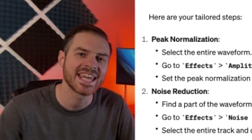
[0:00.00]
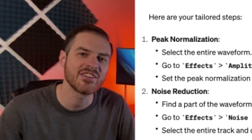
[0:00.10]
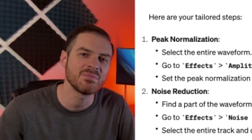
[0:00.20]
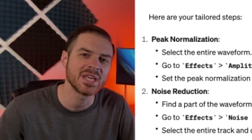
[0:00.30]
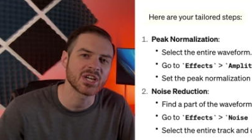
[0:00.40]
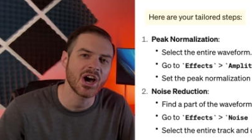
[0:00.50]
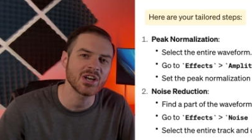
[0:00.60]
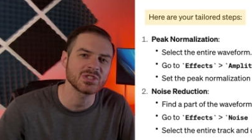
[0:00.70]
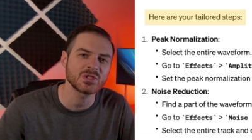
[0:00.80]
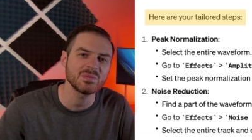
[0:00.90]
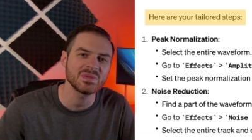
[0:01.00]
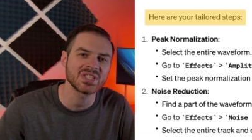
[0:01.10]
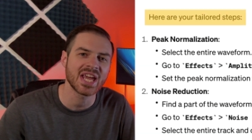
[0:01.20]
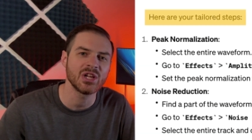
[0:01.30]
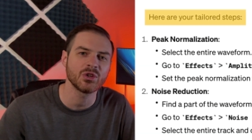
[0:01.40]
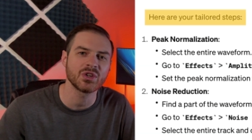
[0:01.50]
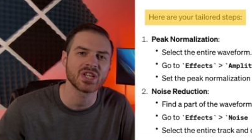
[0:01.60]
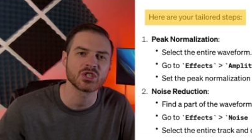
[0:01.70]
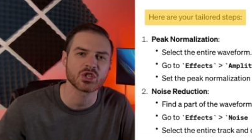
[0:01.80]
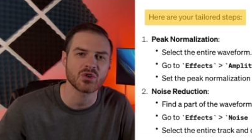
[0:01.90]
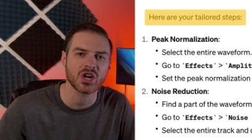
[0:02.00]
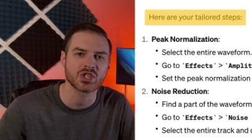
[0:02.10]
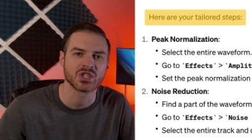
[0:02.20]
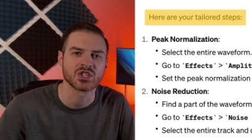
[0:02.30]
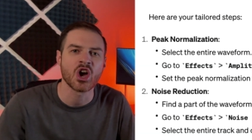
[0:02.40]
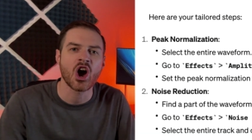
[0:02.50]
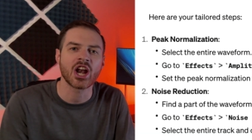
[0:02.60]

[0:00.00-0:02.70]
gave me custom tailored instructions